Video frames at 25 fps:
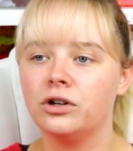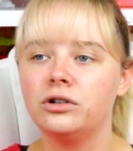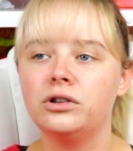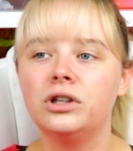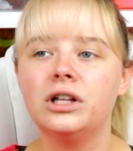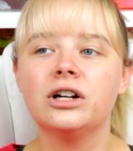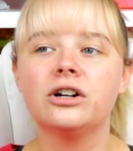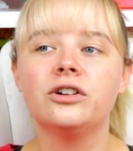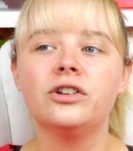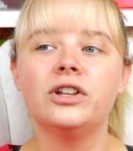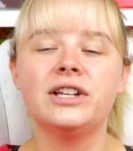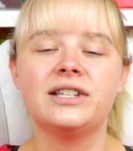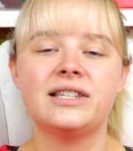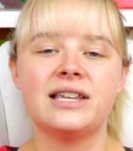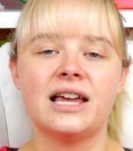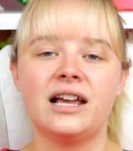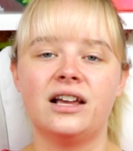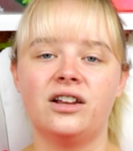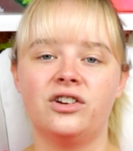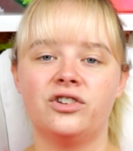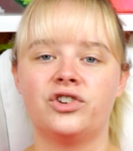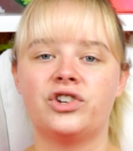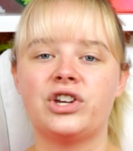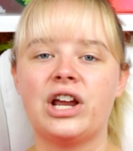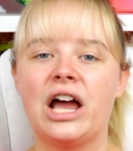You're literally
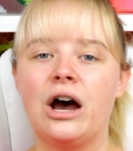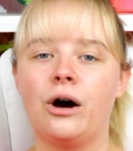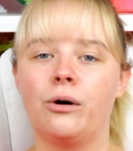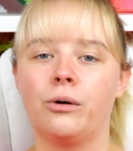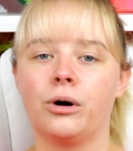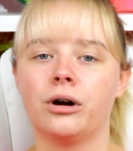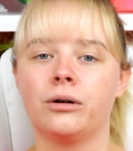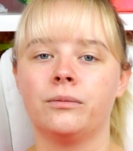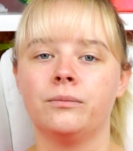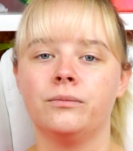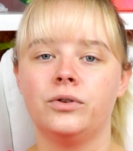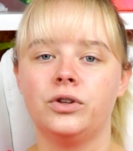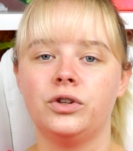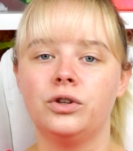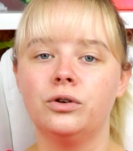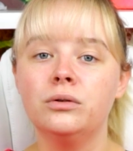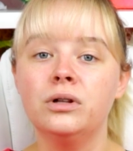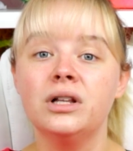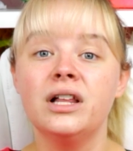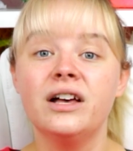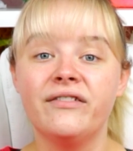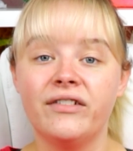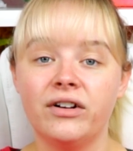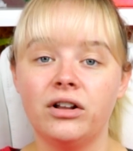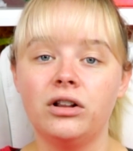taking a shower. You
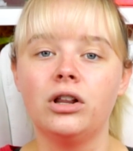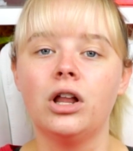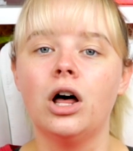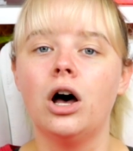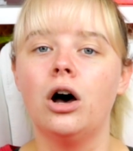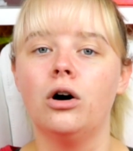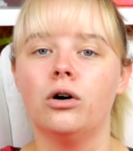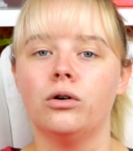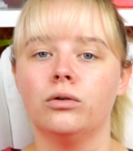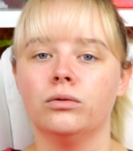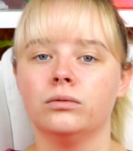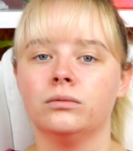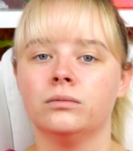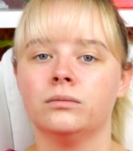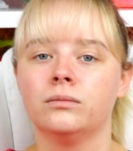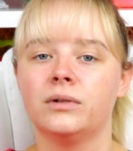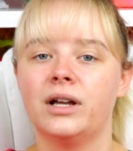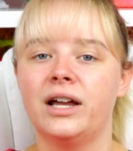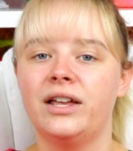live alone.